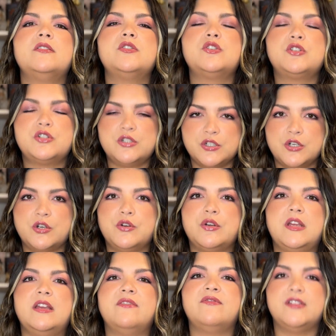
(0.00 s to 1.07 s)

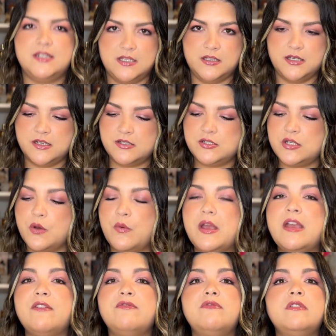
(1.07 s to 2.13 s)
sugary vanilla. So
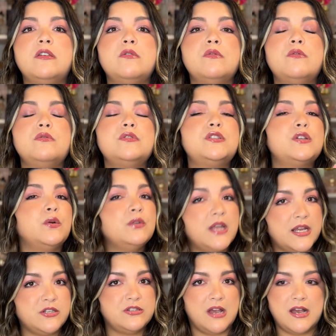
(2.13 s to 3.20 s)
if you don't
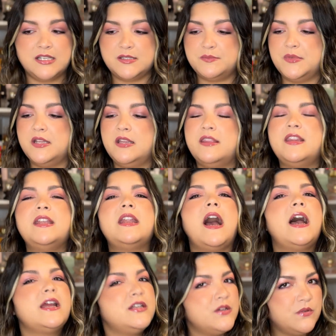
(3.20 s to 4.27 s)
like jasmine, then
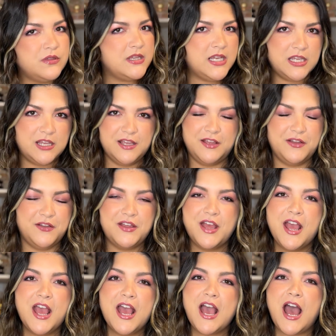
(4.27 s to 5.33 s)
I don't think
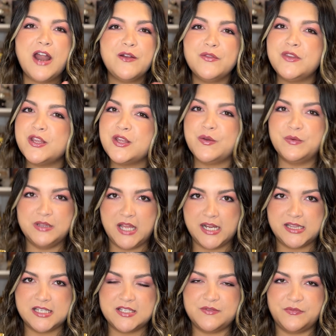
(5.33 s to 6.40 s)
you would
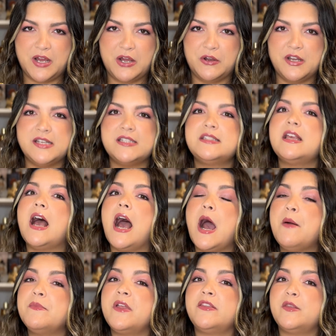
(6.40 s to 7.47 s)
like this fragrance.
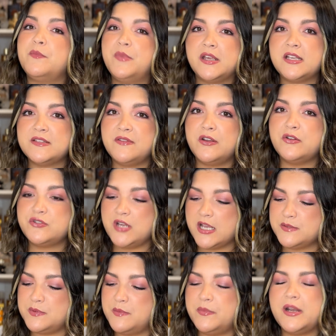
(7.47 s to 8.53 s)
I'm not the biggest fan of
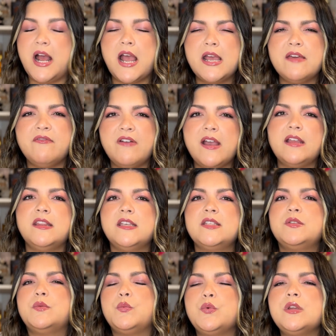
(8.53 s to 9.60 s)
jasmine, but I find
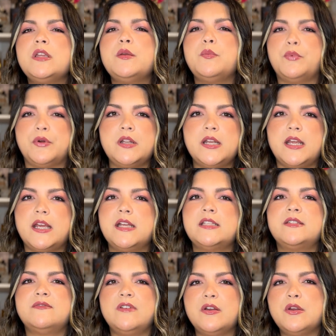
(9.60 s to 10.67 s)
this really pretty.
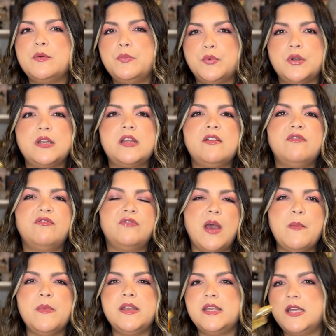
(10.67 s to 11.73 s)
It's very pretty,
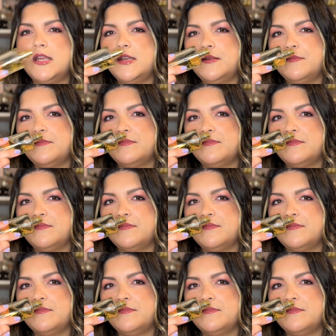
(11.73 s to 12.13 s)
feminine.